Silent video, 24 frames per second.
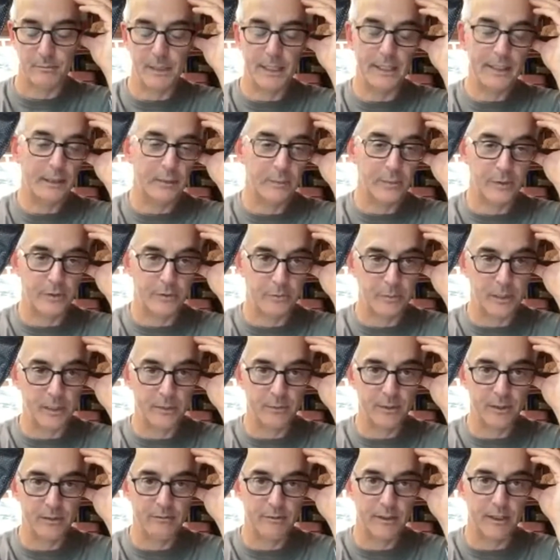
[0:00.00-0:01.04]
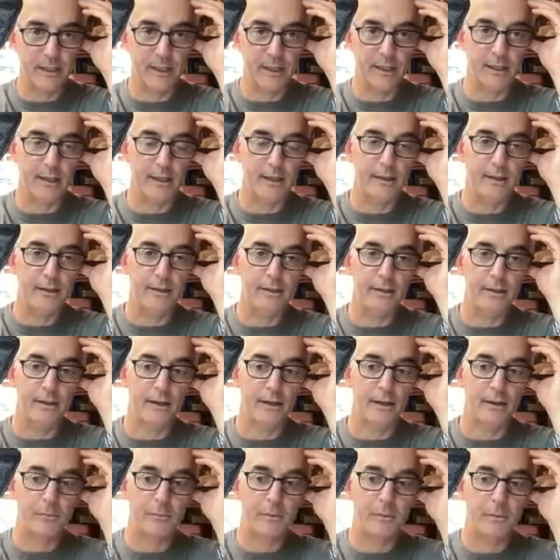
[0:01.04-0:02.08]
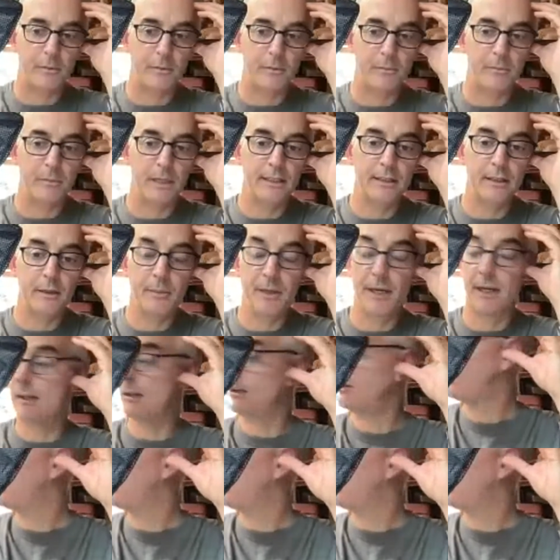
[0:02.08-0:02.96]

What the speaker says: makeup was a big one, and makeup had a